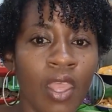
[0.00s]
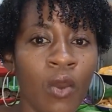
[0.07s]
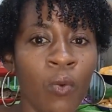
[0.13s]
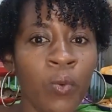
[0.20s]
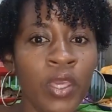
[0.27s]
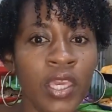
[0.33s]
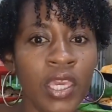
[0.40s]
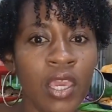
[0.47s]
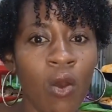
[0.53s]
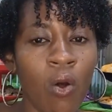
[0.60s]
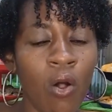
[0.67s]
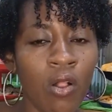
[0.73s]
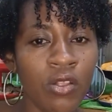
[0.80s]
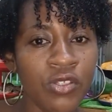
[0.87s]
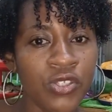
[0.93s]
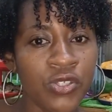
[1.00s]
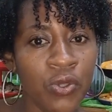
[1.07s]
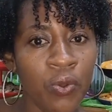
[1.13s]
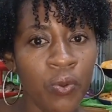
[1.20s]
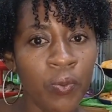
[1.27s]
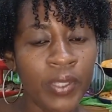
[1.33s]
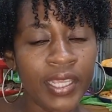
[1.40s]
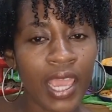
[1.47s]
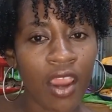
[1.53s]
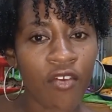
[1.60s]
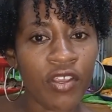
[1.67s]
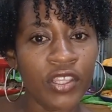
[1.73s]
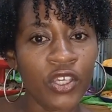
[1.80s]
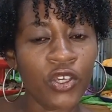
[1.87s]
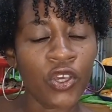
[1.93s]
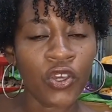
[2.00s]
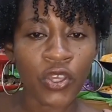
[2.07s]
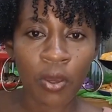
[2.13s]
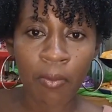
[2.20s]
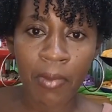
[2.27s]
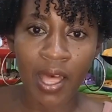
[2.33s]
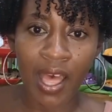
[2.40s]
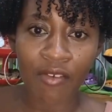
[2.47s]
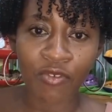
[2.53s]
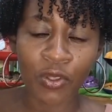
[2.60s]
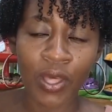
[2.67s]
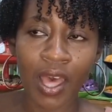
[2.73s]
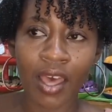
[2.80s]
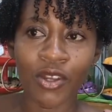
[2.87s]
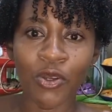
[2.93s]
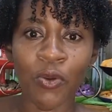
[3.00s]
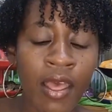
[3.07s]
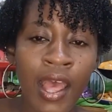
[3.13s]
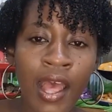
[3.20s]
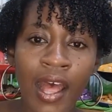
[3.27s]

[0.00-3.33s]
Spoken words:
We also would carry the cucumber avocado.